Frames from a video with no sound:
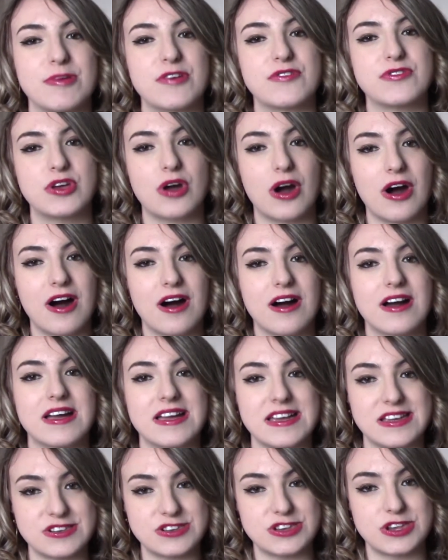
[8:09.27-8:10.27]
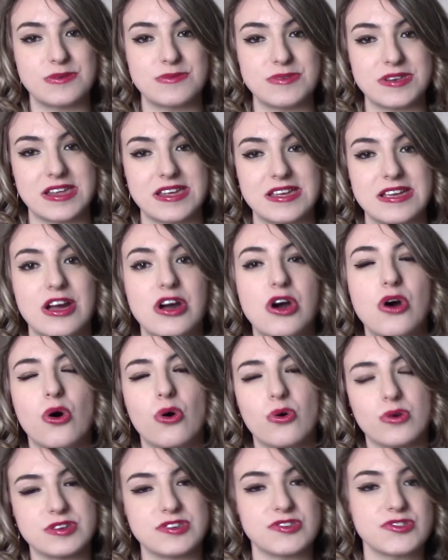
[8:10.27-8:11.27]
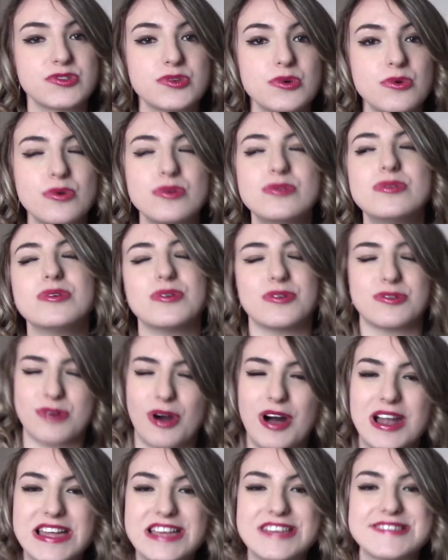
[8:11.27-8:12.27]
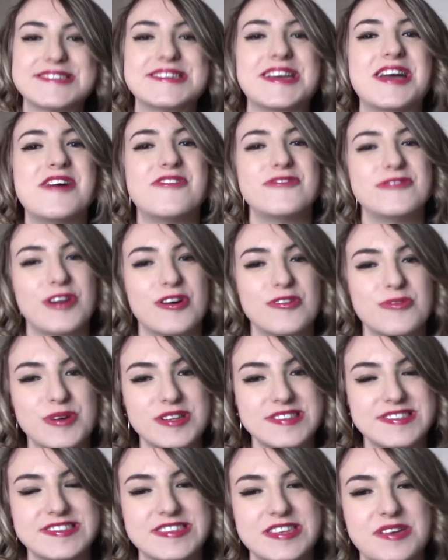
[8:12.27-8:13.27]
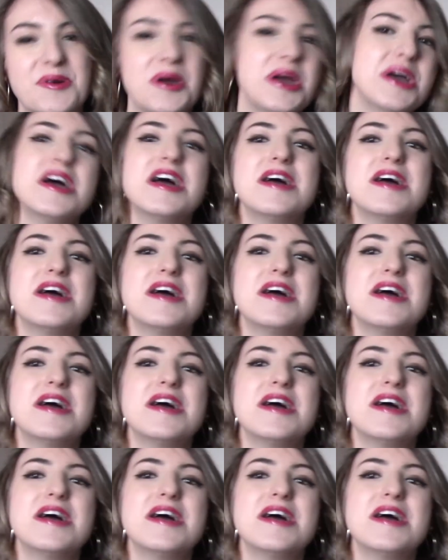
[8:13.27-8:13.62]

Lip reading: But if you are in uni or in school, college, you have a lot of work to do,